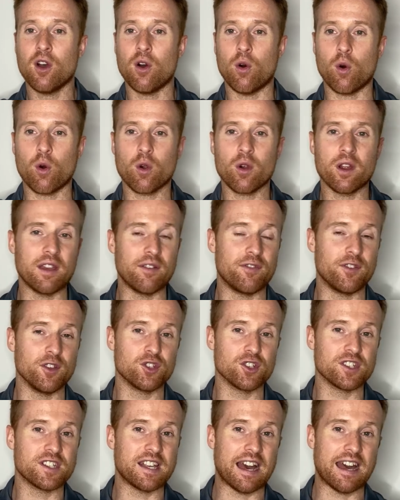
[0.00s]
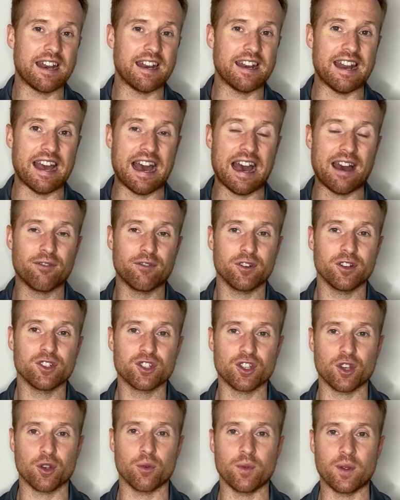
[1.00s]
or if you just had an
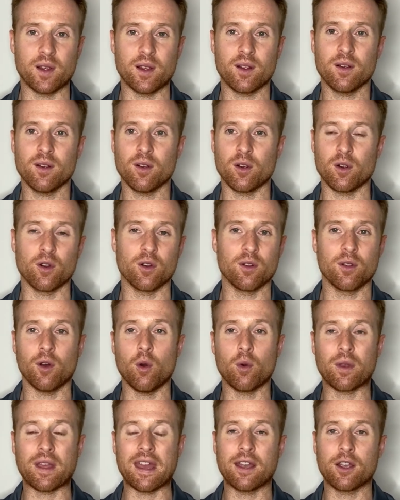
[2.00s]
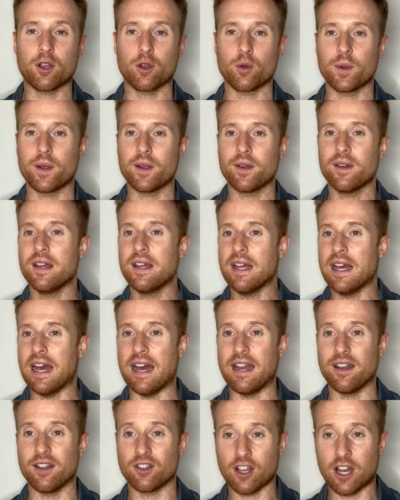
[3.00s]
average career or okay career
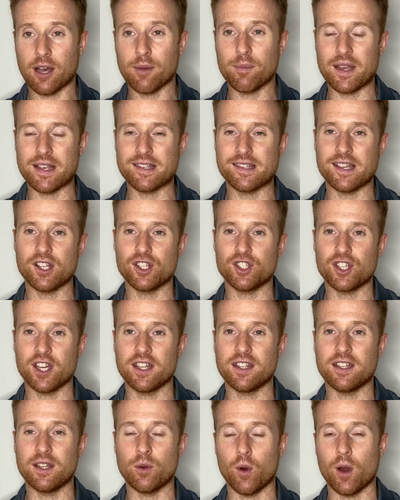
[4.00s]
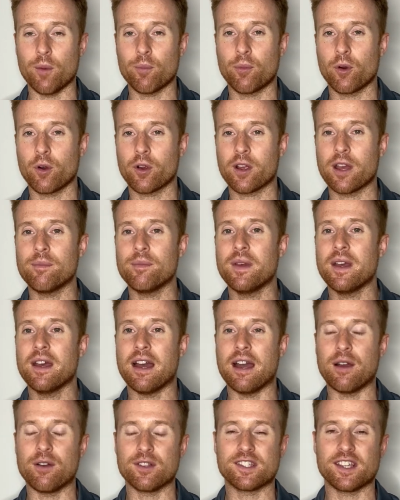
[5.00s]
at a top ACHA D1 program,
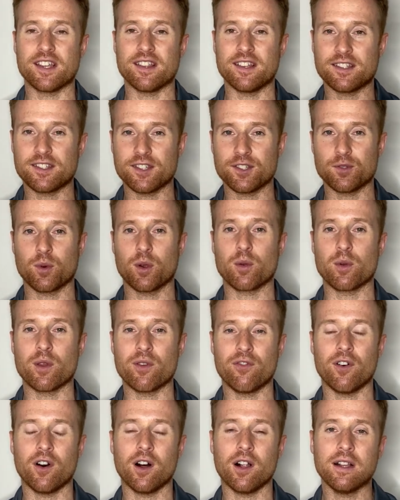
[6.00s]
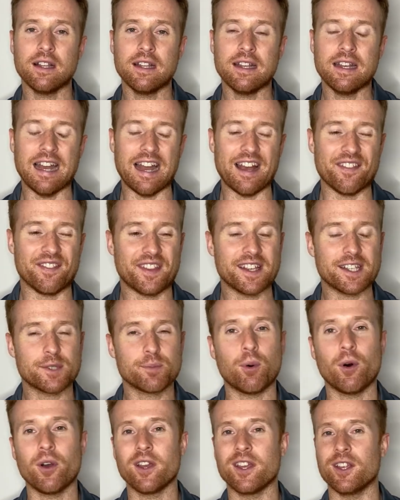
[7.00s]
I would say this is where we fall. At this
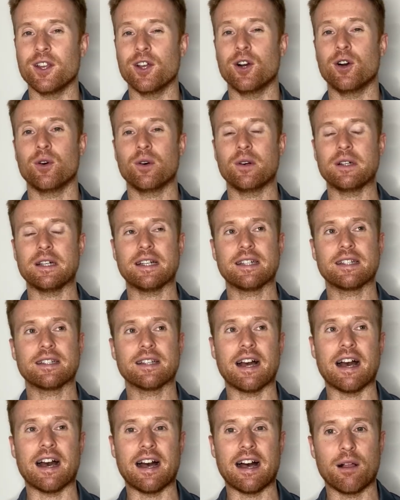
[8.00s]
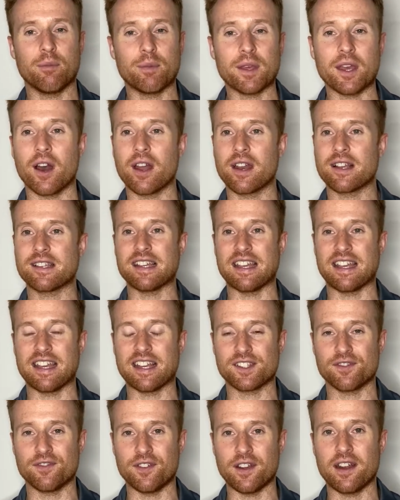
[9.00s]
point, you know, I'll be honest, it
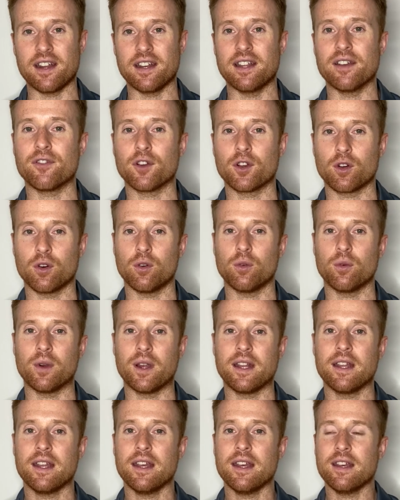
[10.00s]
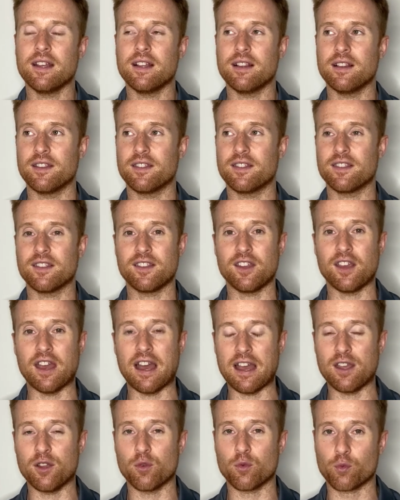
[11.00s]
gets very difficult, right?
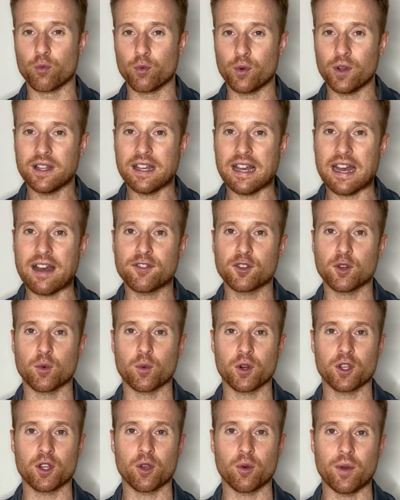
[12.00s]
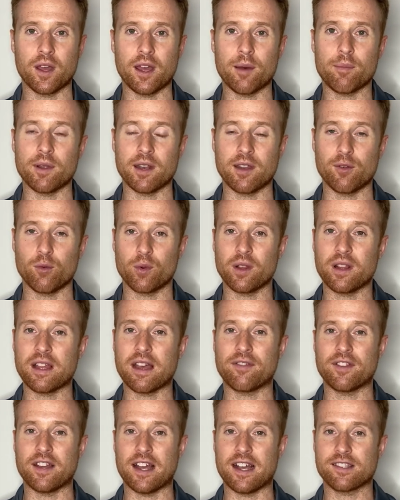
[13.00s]
You really have to work your way up and you really
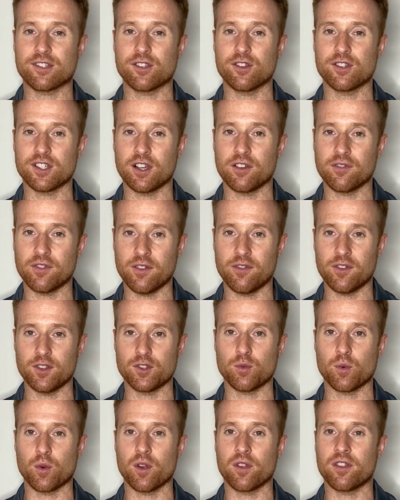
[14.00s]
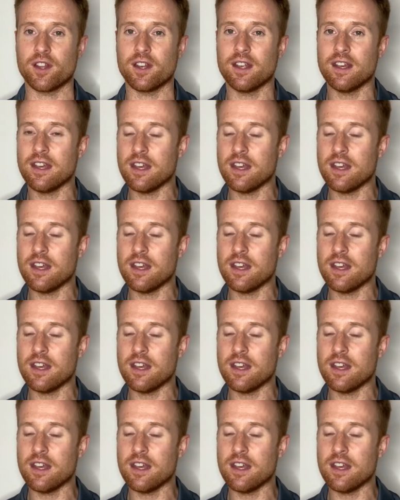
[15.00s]
have to ask yourself if it's worth it.